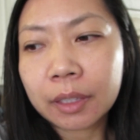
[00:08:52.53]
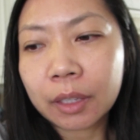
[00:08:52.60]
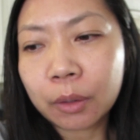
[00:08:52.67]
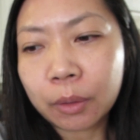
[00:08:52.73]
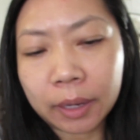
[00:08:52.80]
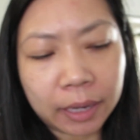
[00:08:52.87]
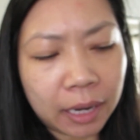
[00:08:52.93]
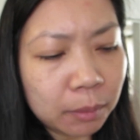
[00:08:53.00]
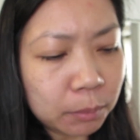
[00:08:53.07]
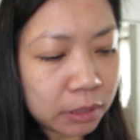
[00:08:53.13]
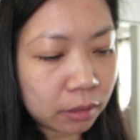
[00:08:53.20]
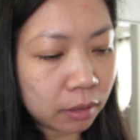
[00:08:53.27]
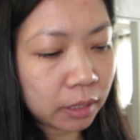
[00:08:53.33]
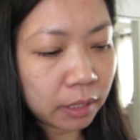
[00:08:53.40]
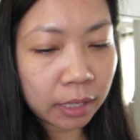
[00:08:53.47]
Okay, I'm
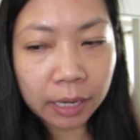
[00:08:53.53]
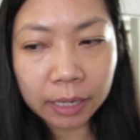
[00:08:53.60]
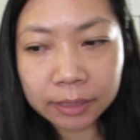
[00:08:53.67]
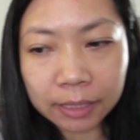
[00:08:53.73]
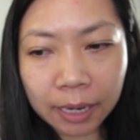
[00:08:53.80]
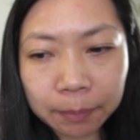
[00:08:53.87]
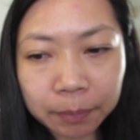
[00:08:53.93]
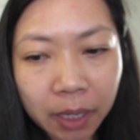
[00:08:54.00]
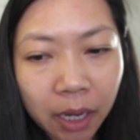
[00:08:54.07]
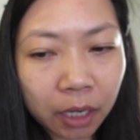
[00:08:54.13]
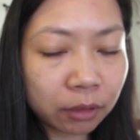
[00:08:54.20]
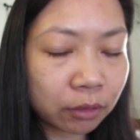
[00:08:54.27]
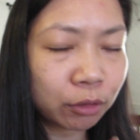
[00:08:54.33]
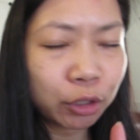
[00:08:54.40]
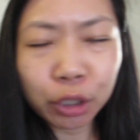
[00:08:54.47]
sorry guys. I'm
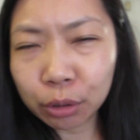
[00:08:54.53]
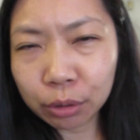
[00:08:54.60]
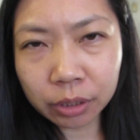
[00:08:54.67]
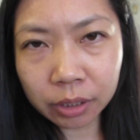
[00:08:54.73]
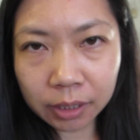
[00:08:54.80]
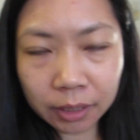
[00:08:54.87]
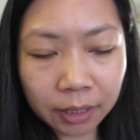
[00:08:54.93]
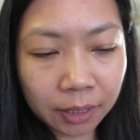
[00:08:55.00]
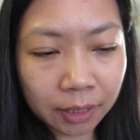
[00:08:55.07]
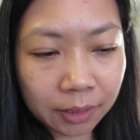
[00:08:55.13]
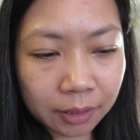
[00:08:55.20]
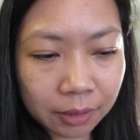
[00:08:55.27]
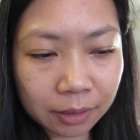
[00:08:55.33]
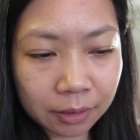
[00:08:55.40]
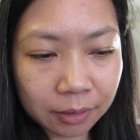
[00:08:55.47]
not used to
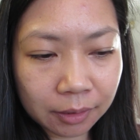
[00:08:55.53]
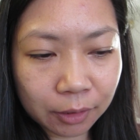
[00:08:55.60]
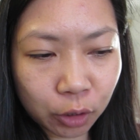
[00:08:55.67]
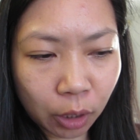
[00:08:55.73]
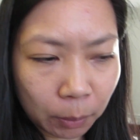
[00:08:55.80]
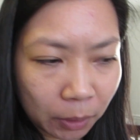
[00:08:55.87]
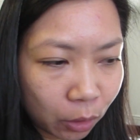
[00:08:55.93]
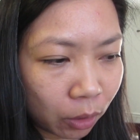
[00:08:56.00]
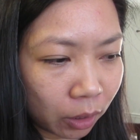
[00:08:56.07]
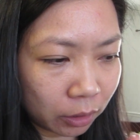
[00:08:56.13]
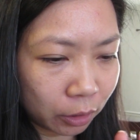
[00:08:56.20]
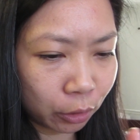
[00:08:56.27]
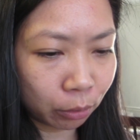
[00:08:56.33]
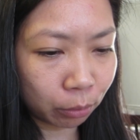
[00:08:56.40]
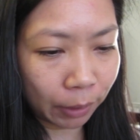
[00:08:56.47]
this, so I'm gonna go on
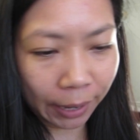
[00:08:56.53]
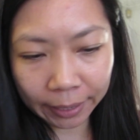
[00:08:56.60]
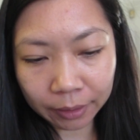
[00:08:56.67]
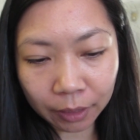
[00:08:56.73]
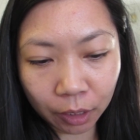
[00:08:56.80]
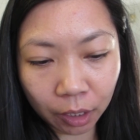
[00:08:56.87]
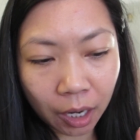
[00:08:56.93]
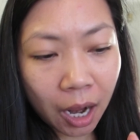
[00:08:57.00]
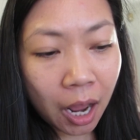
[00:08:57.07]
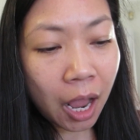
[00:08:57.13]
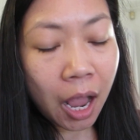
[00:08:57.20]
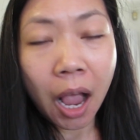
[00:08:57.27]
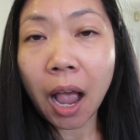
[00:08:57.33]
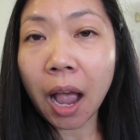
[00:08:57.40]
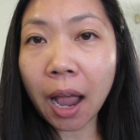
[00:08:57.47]
a little rant here.
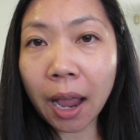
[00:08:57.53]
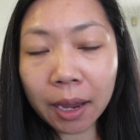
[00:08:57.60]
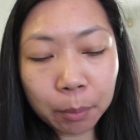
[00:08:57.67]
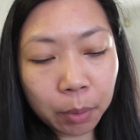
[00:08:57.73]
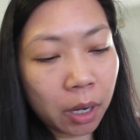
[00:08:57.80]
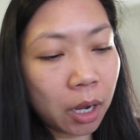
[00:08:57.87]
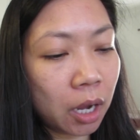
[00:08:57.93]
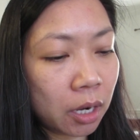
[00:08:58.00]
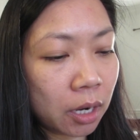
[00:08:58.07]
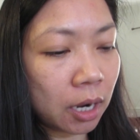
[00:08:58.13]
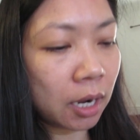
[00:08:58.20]
I bought